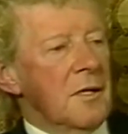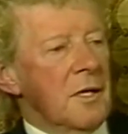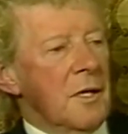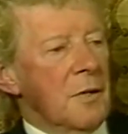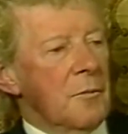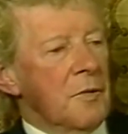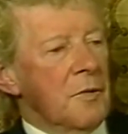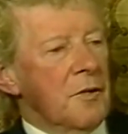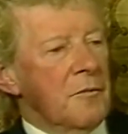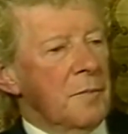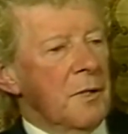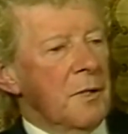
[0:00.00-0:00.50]

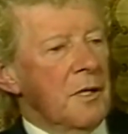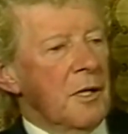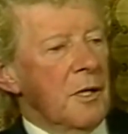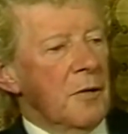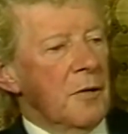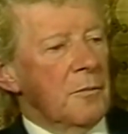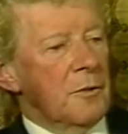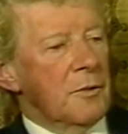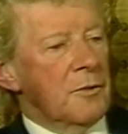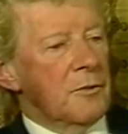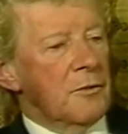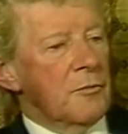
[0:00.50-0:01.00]
and we've been
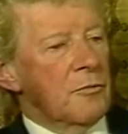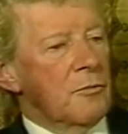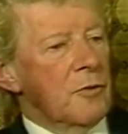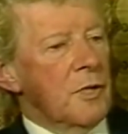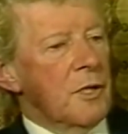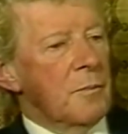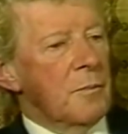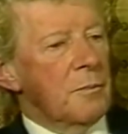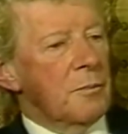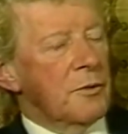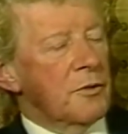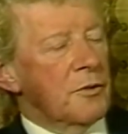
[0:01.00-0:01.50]
able to
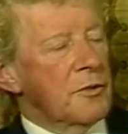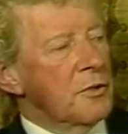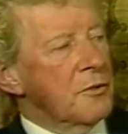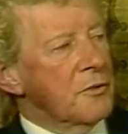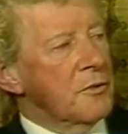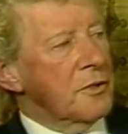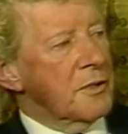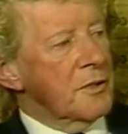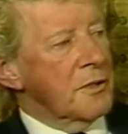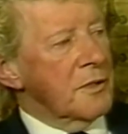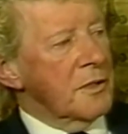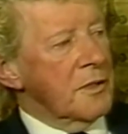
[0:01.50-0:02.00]

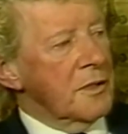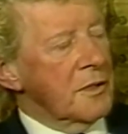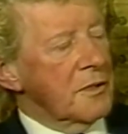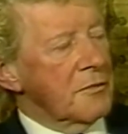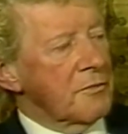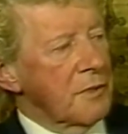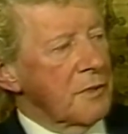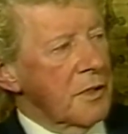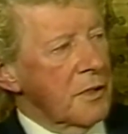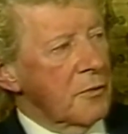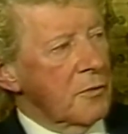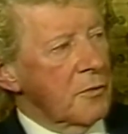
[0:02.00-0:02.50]
reproduce these
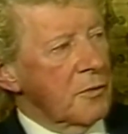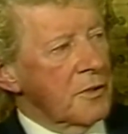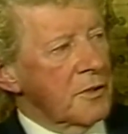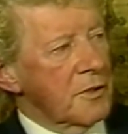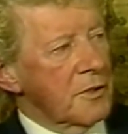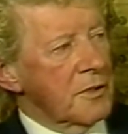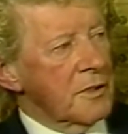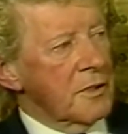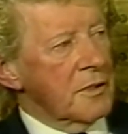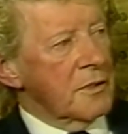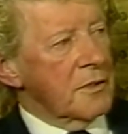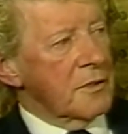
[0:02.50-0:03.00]

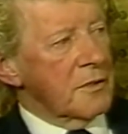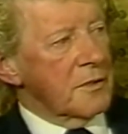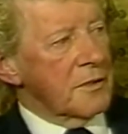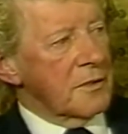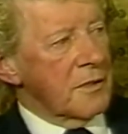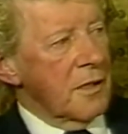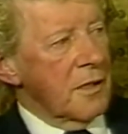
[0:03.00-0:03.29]
frequencies and